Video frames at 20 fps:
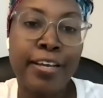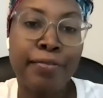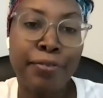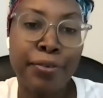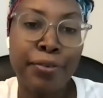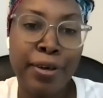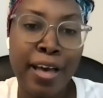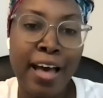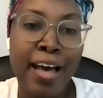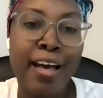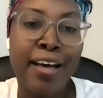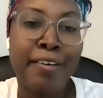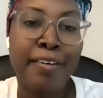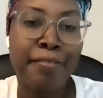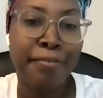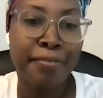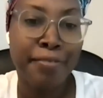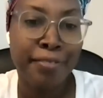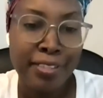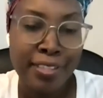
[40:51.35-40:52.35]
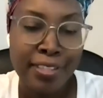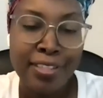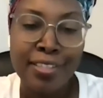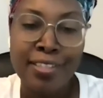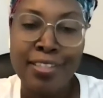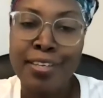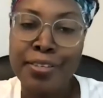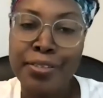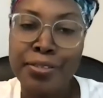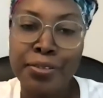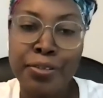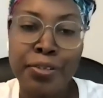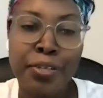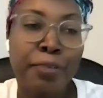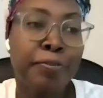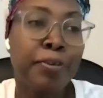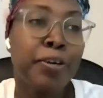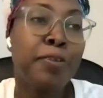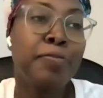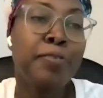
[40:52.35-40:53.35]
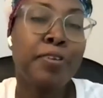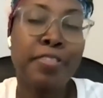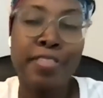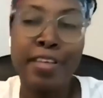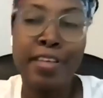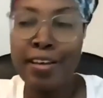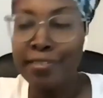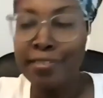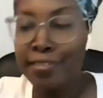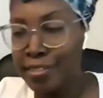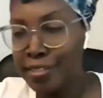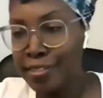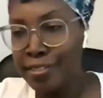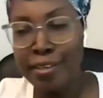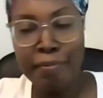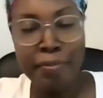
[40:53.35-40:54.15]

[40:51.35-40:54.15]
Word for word: If you have a school of over thousands,